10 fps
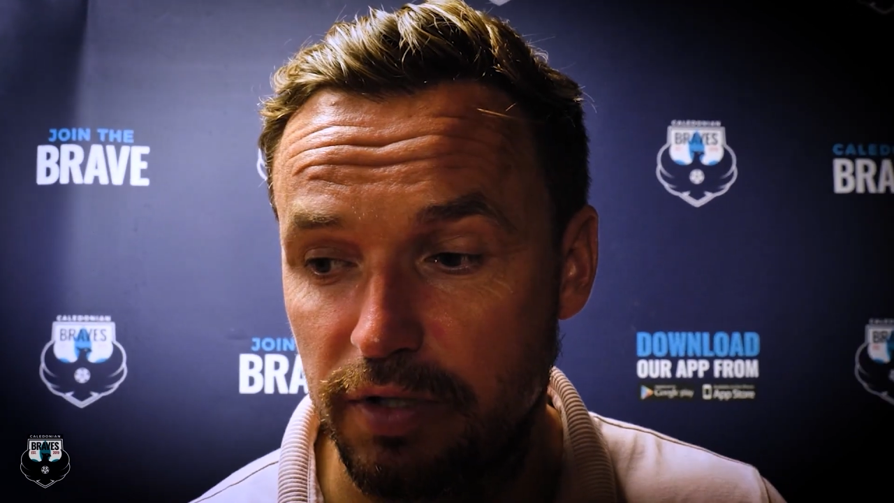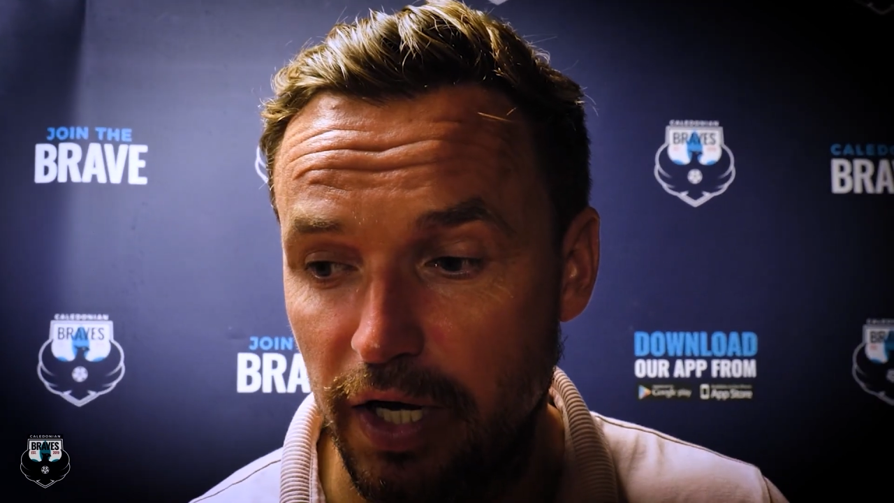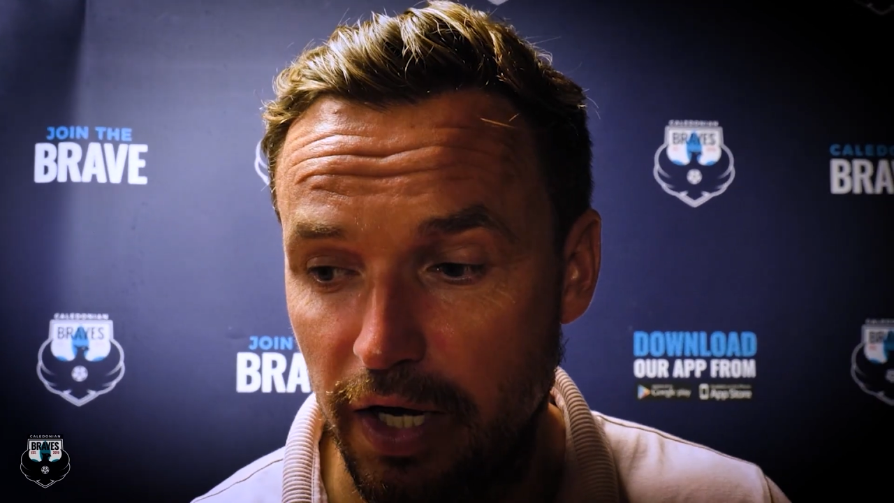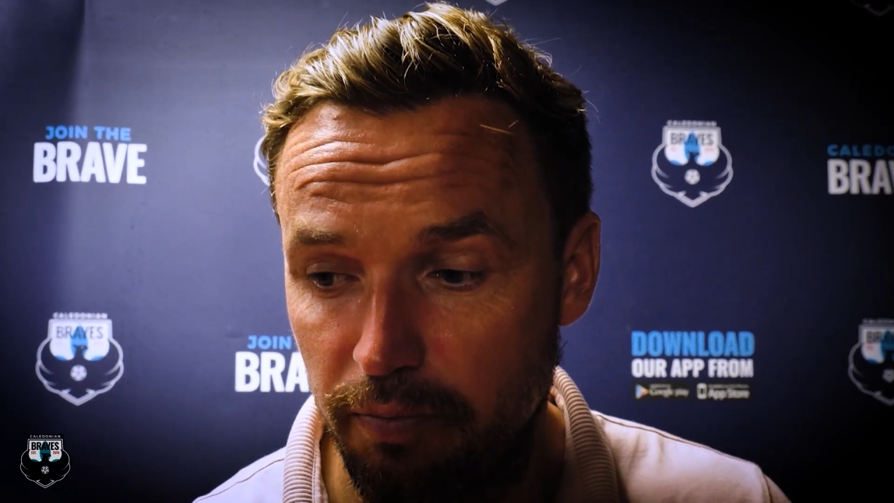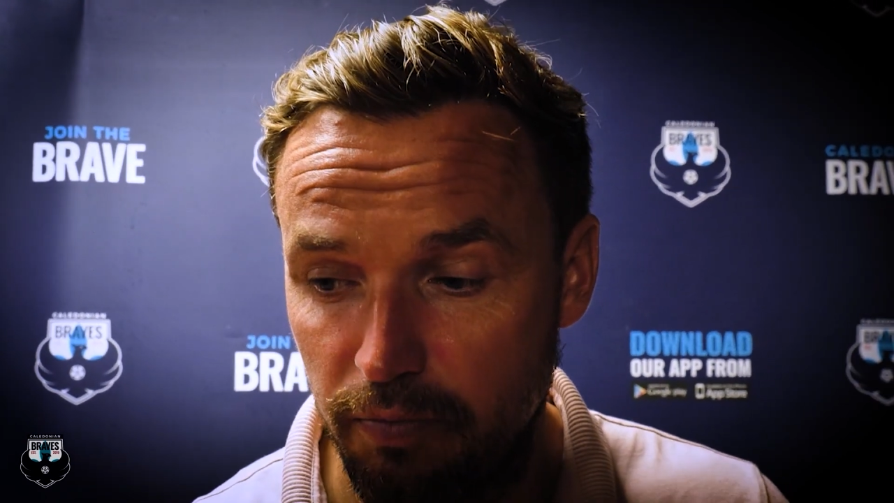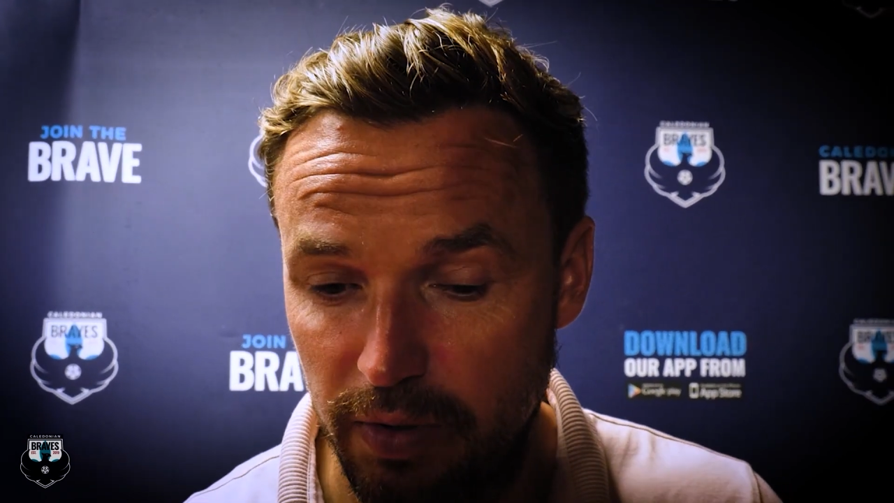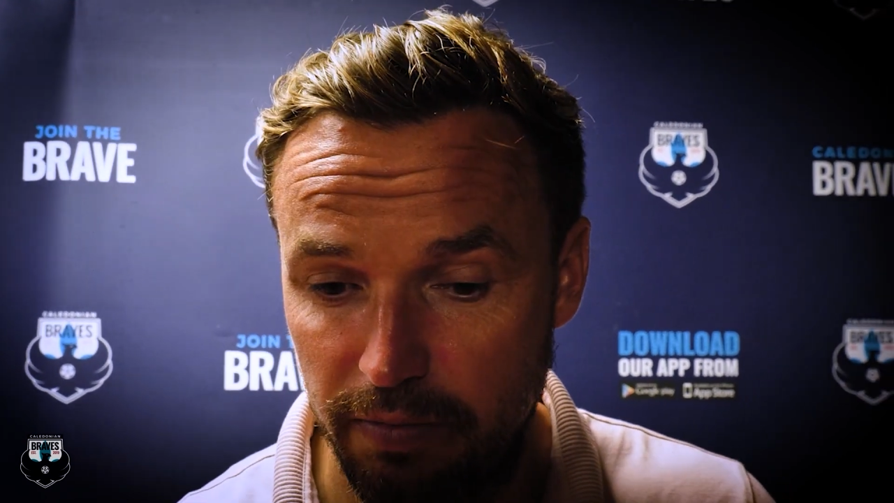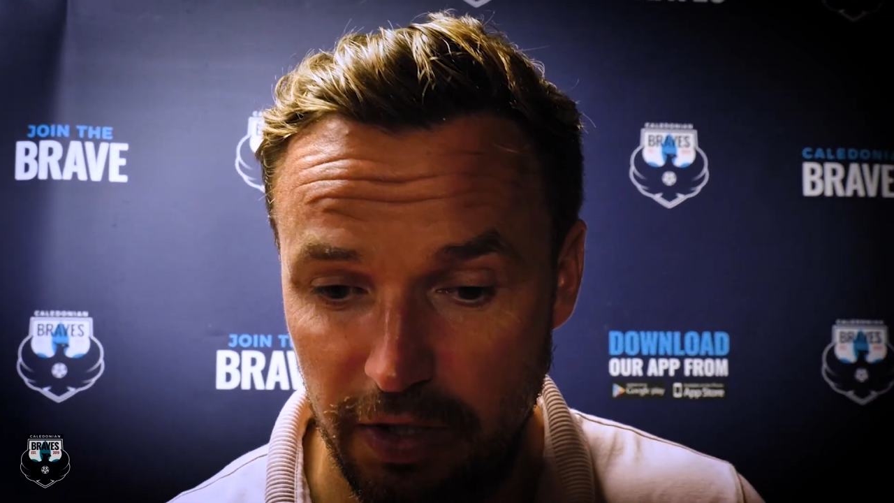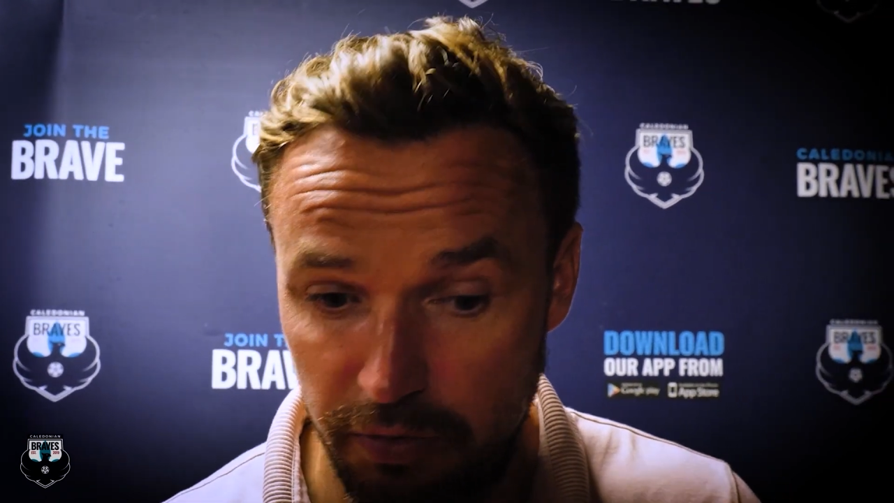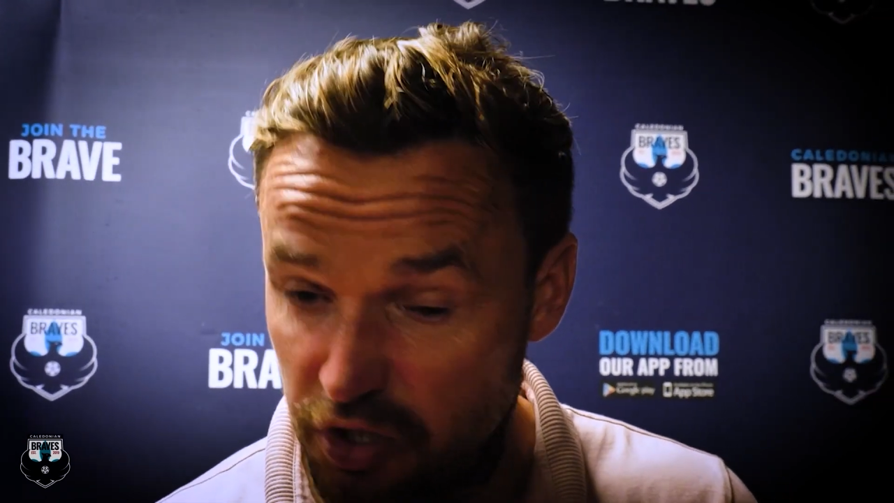
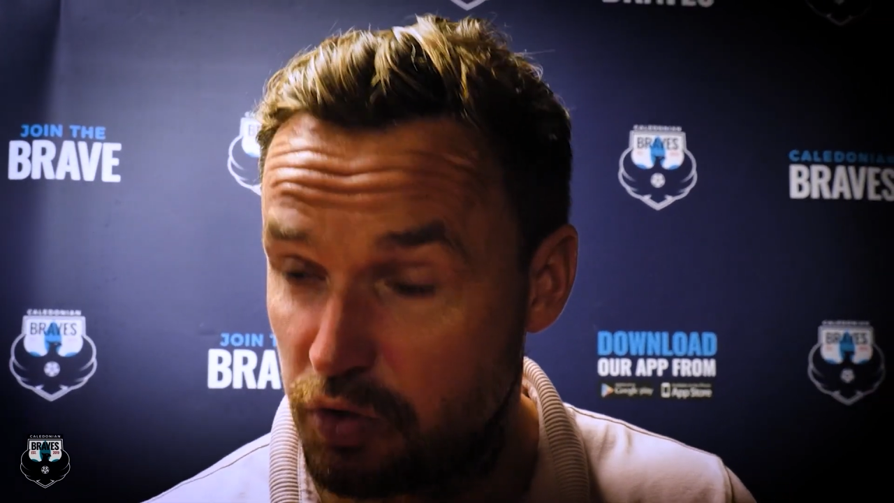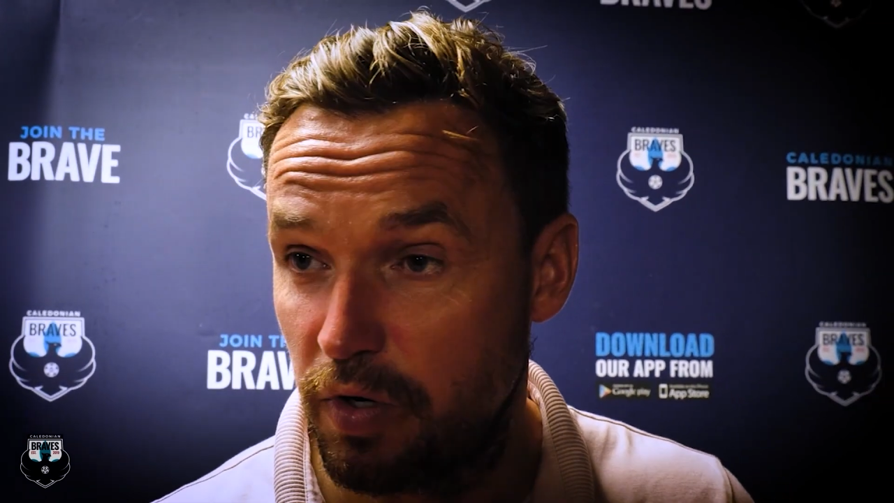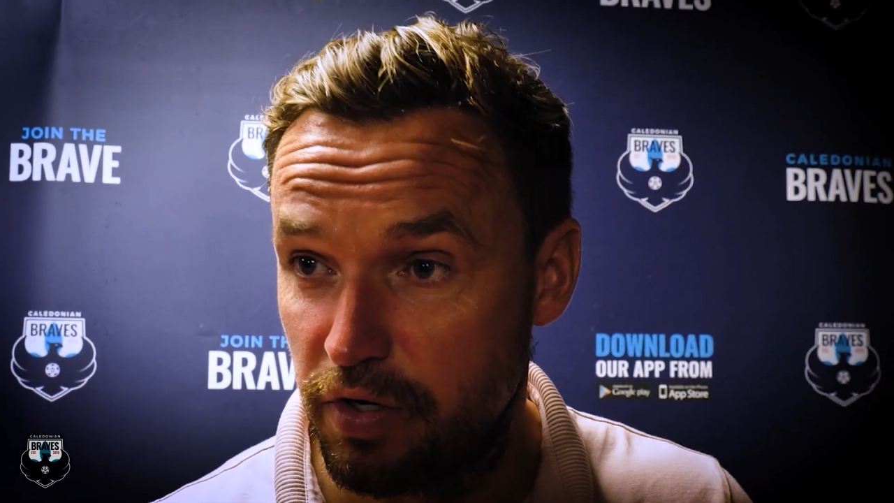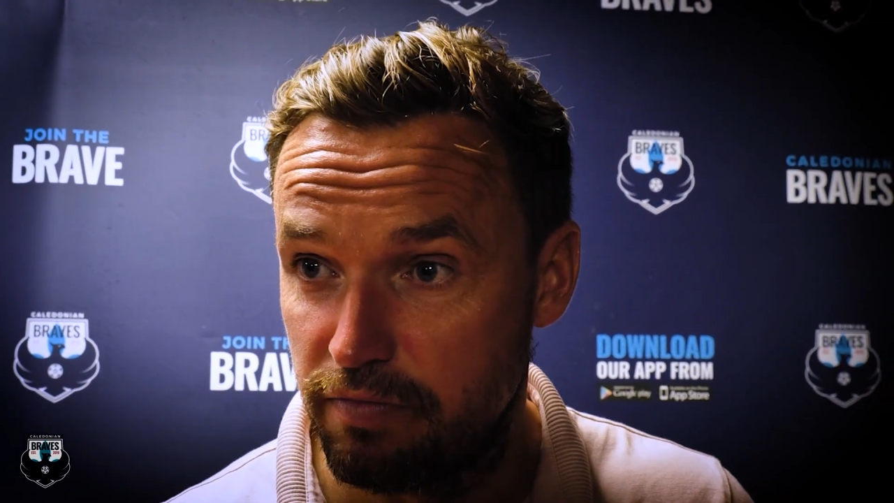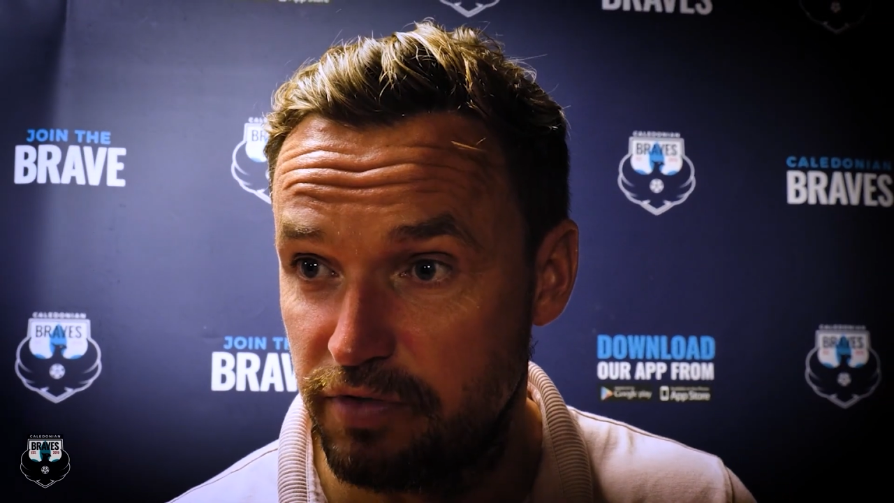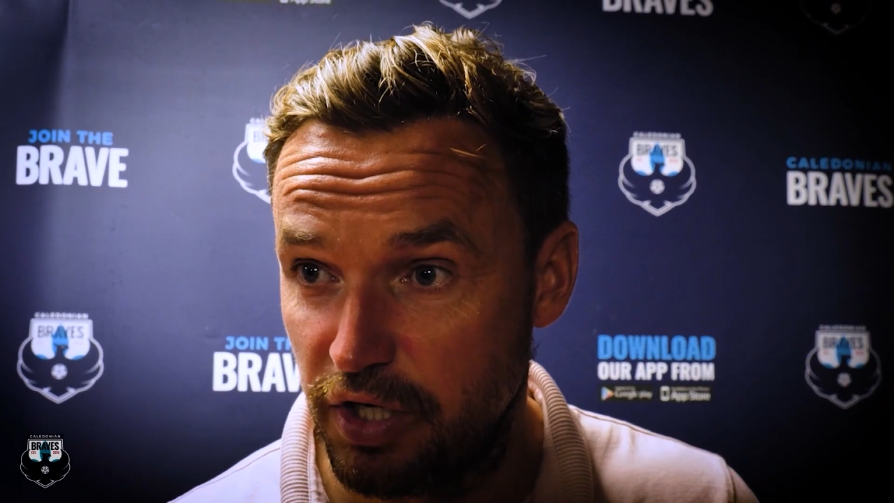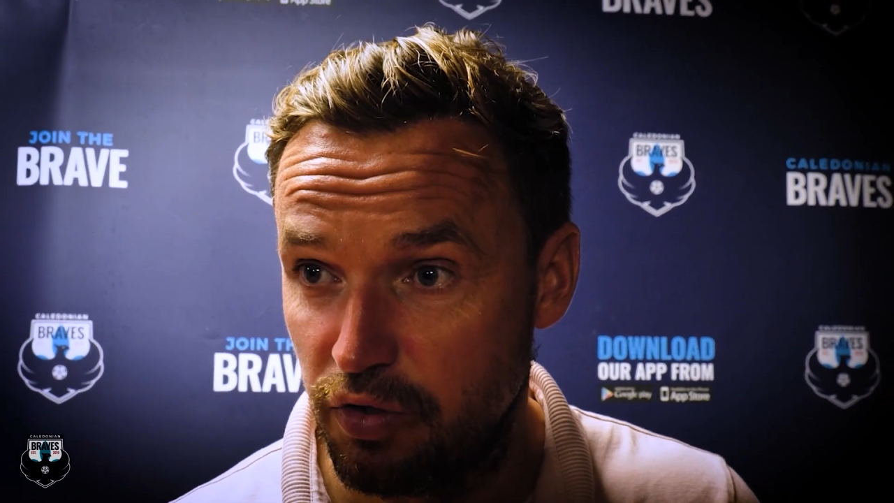when it was just 1-0.